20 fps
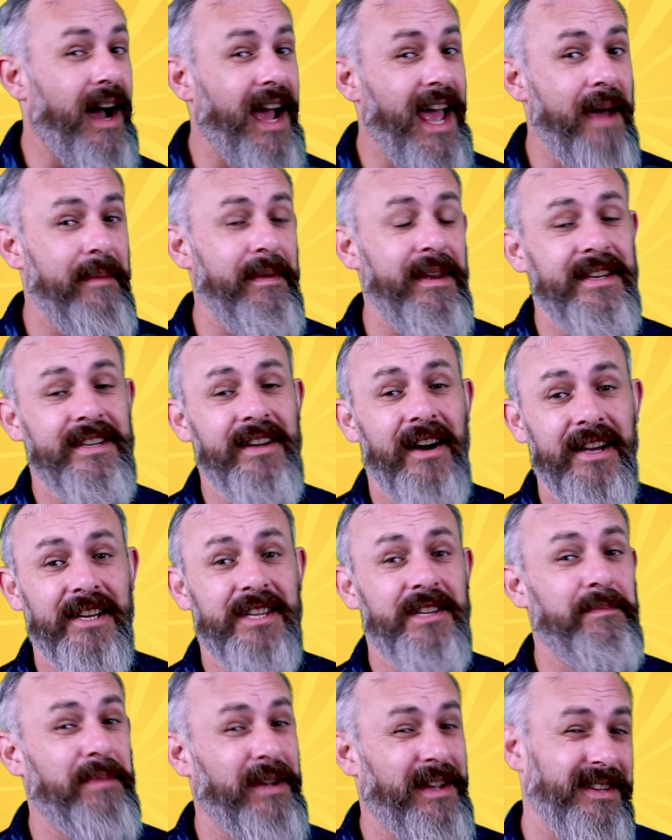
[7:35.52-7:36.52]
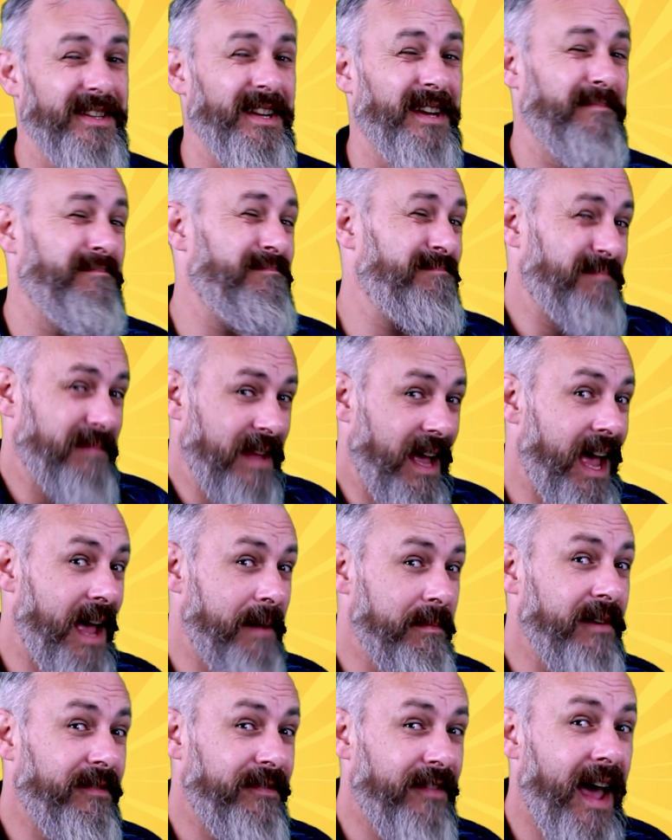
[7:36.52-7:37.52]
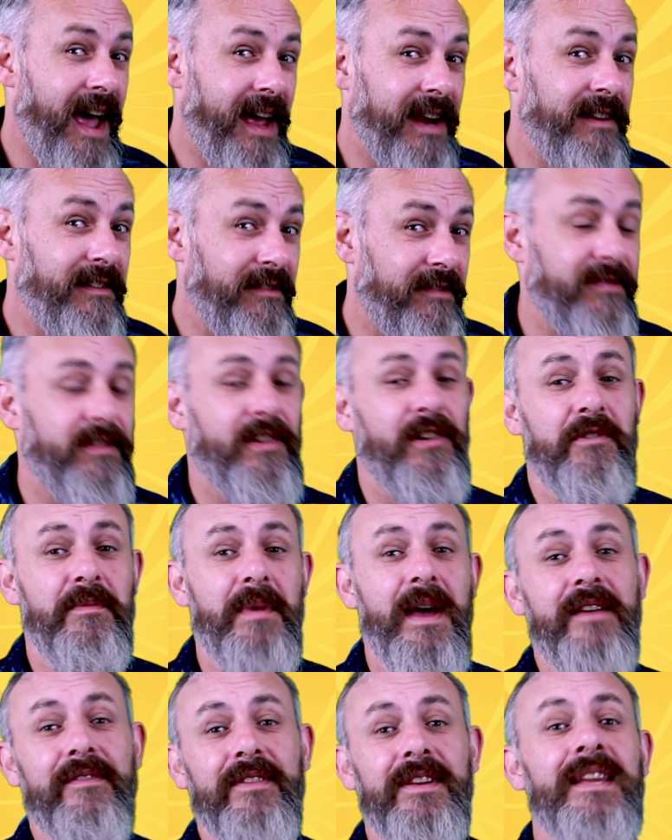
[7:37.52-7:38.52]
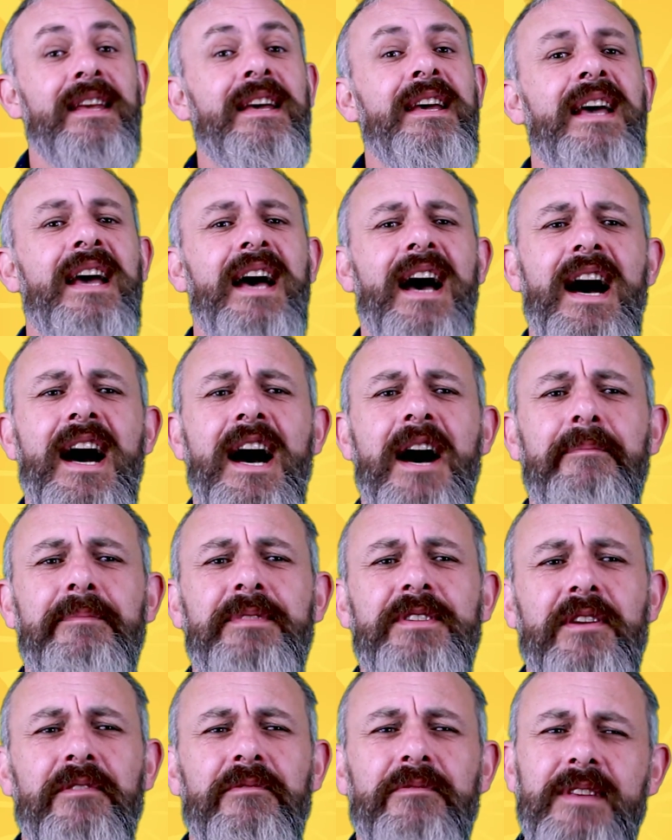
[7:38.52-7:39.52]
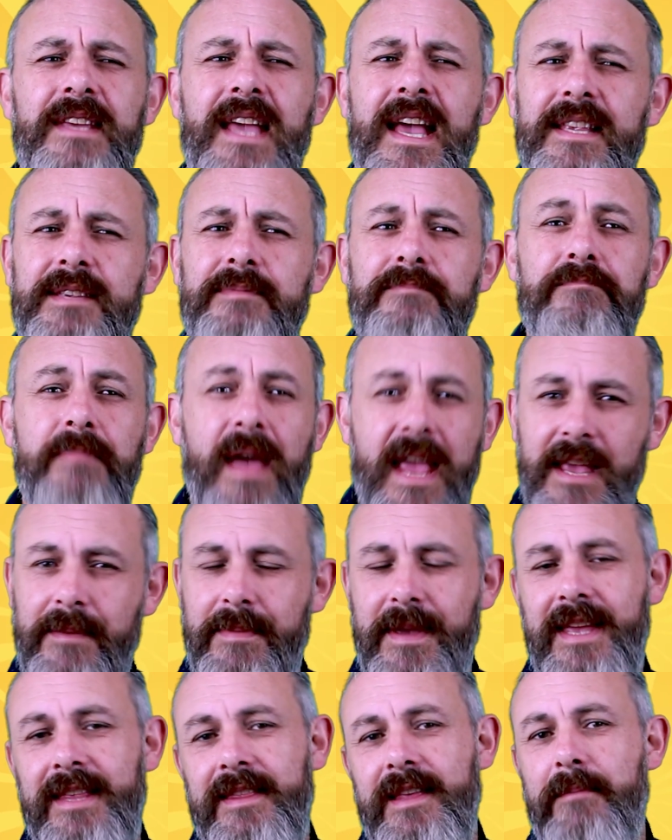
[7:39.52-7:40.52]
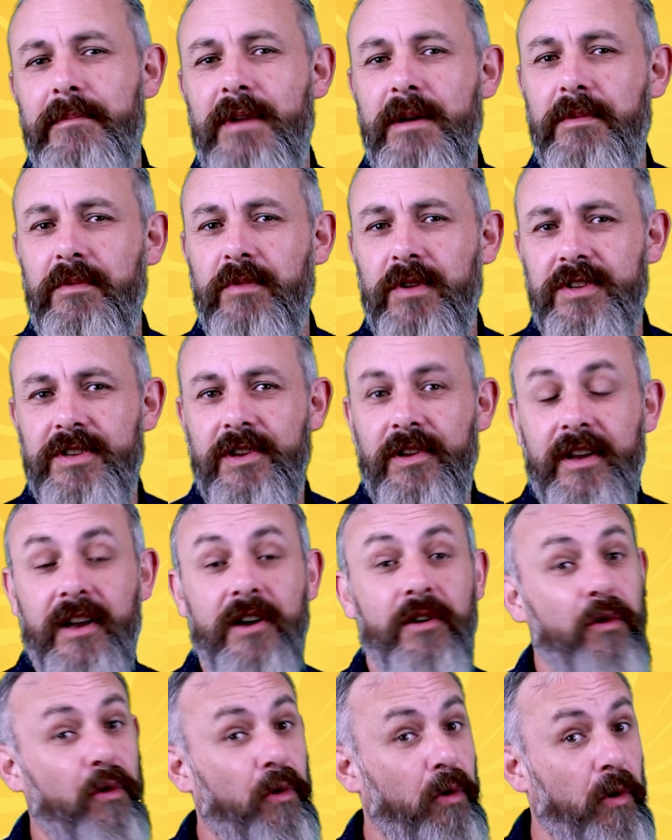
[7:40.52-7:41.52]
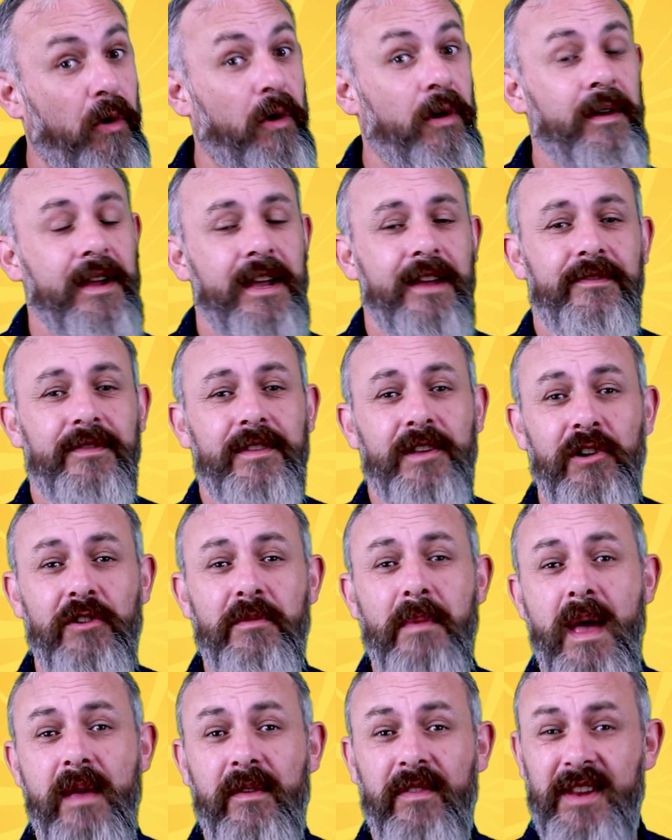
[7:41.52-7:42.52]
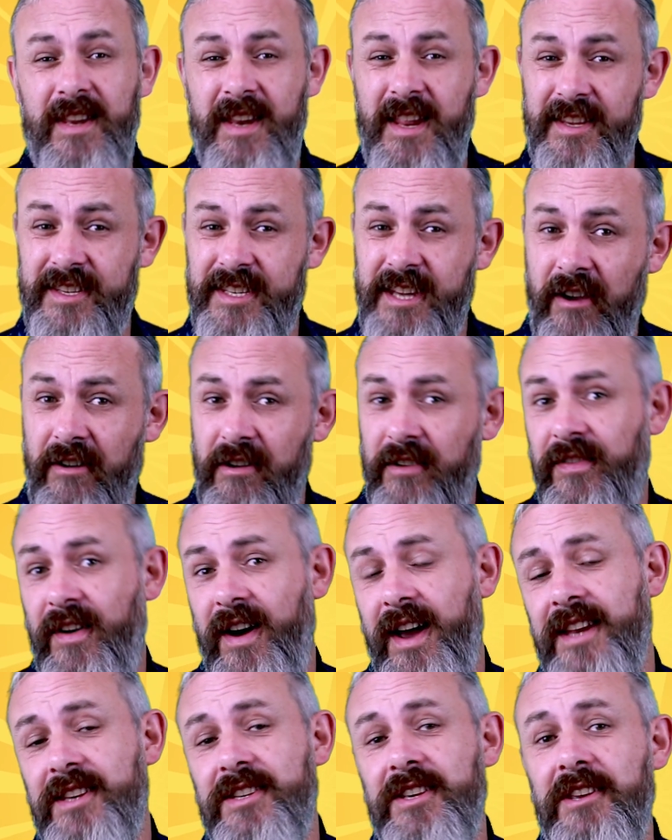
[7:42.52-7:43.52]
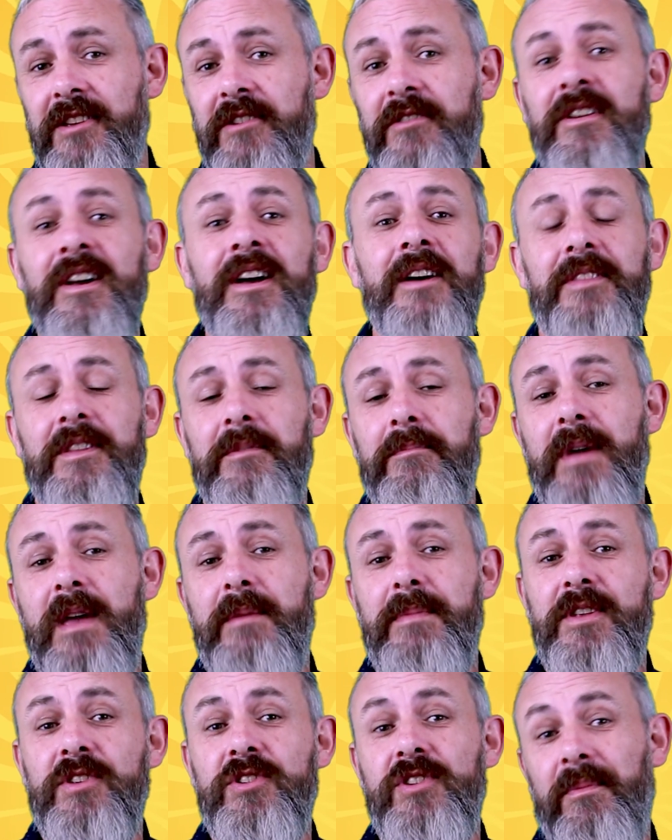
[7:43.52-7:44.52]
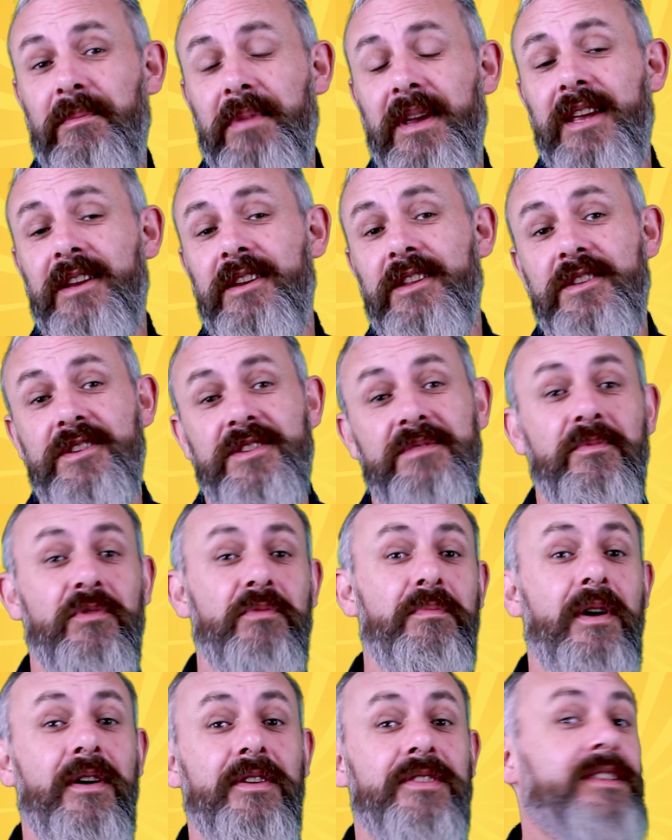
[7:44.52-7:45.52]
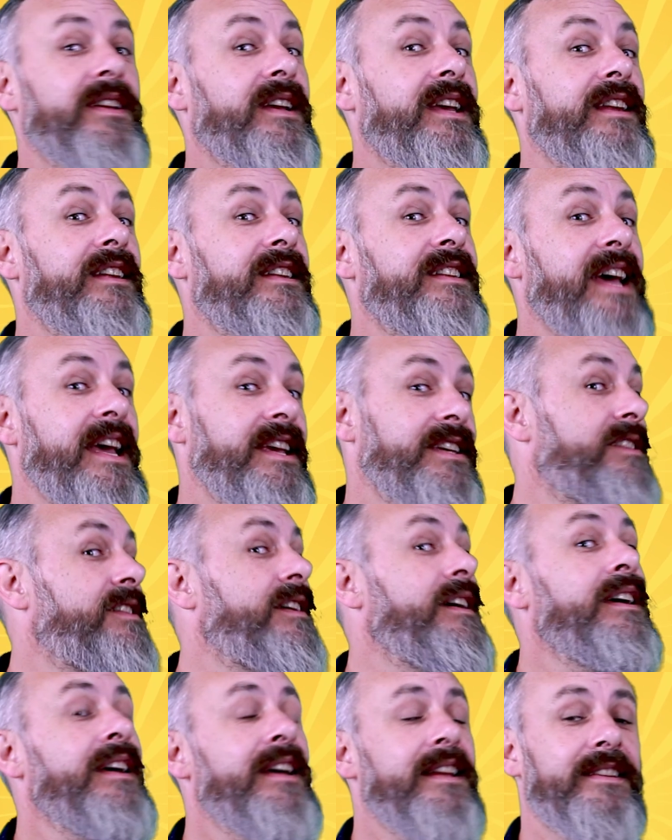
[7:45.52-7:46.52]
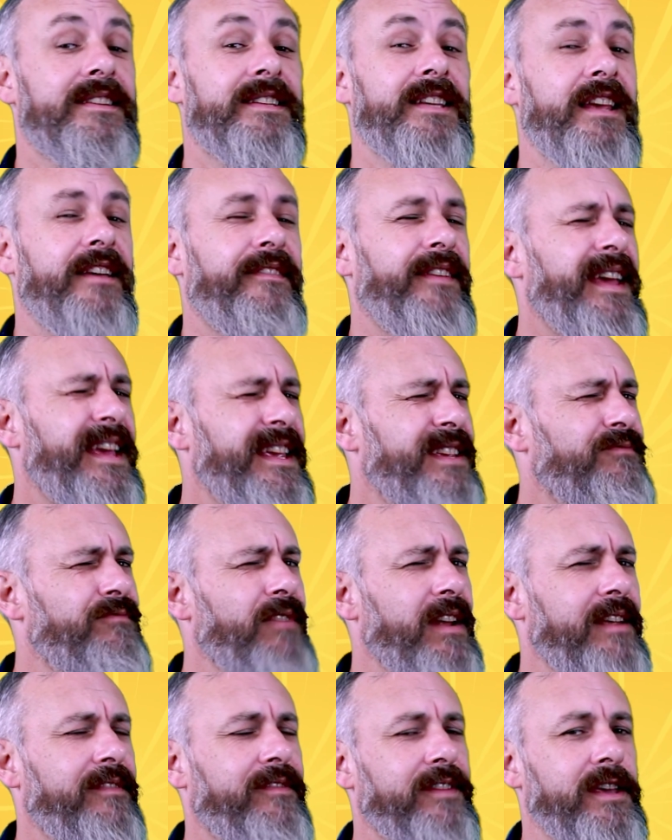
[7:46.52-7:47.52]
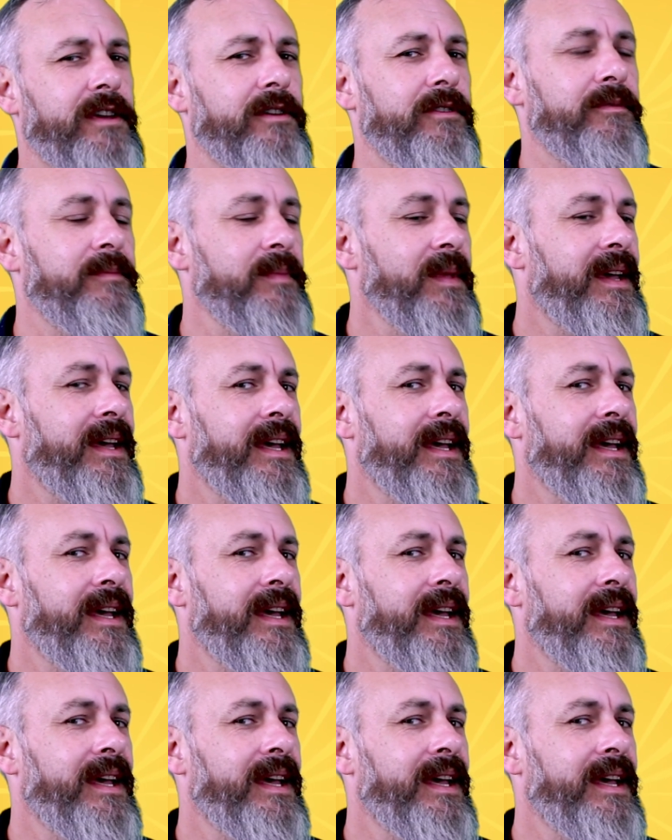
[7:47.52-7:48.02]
I am enticed because I'm a fan of Gloomhaven. So yes, maybe that might be one to look at. Or if the Gloomhaven is terrifying to you, then maybe jumping in the small box to get a taster to see if it is really for you.